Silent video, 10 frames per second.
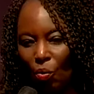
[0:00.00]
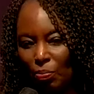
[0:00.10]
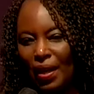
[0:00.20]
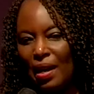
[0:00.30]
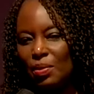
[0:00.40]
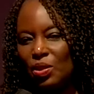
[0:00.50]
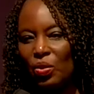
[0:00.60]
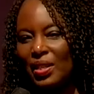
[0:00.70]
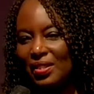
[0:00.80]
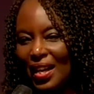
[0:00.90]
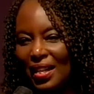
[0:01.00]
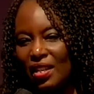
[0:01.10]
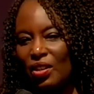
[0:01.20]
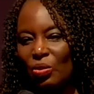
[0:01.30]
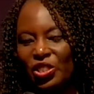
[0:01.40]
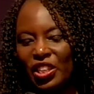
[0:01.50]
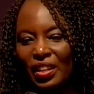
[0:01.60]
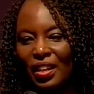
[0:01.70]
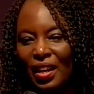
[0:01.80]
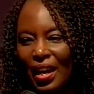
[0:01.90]
becomes known as the Indian Ocean,
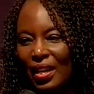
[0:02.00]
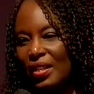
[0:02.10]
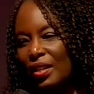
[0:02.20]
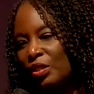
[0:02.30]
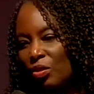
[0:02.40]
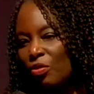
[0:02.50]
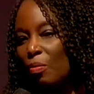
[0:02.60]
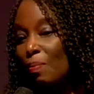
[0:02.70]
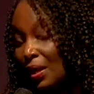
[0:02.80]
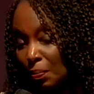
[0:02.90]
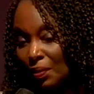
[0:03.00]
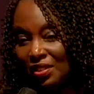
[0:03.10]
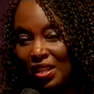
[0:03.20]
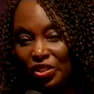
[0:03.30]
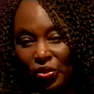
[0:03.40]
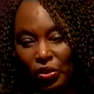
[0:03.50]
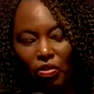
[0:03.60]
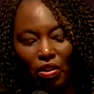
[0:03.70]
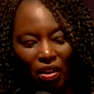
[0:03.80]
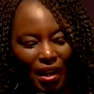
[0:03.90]
and did so for multiple centuries,
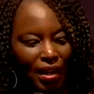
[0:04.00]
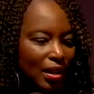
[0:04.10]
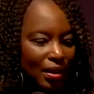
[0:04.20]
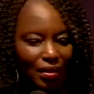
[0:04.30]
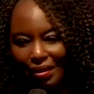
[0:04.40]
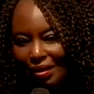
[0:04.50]
for and, and,